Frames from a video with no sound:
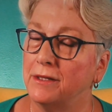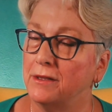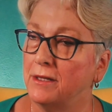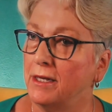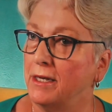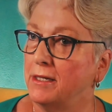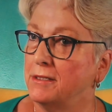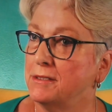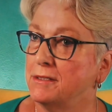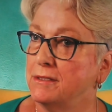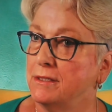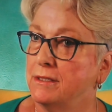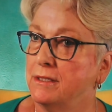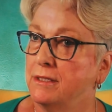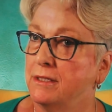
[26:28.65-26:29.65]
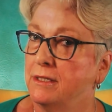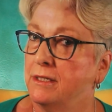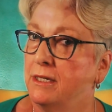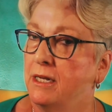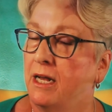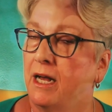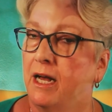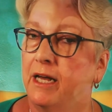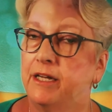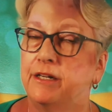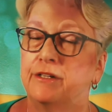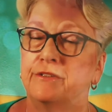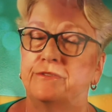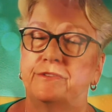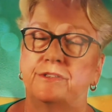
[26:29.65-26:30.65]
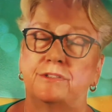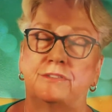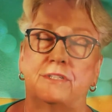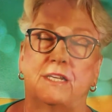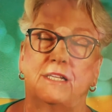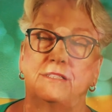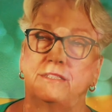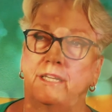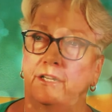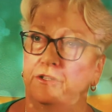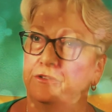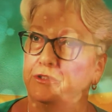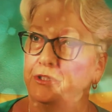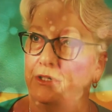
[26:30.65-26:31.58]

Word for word: thanks, I could feel John's energy